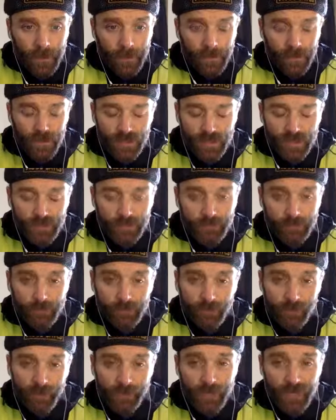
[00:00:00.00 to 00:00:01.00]
You see,
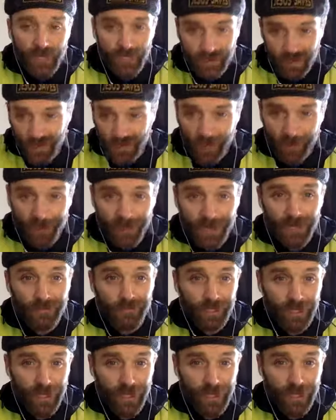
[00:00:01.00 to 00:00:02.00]
yesterday I made a
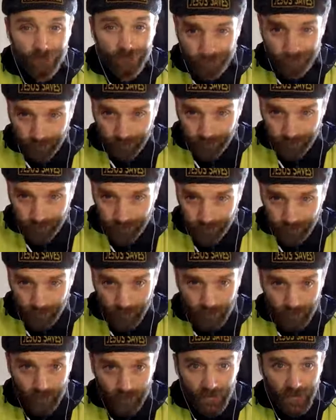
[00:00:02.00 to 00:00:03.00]
video.
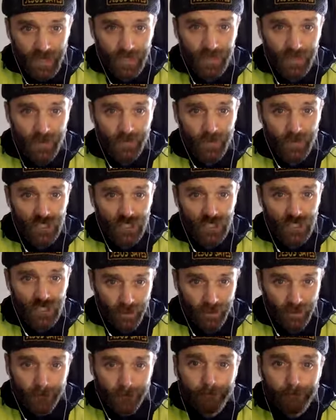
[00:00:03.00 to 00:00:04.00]
It's on my
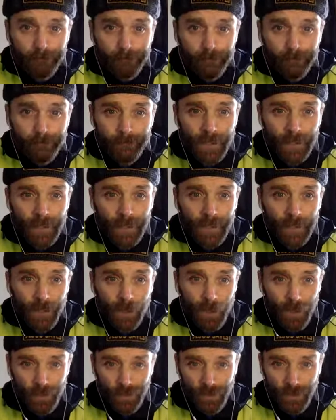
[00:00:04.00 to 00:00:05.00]
channel
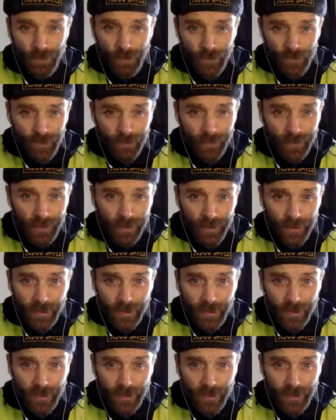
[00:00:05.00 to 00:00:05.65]
on YouTube.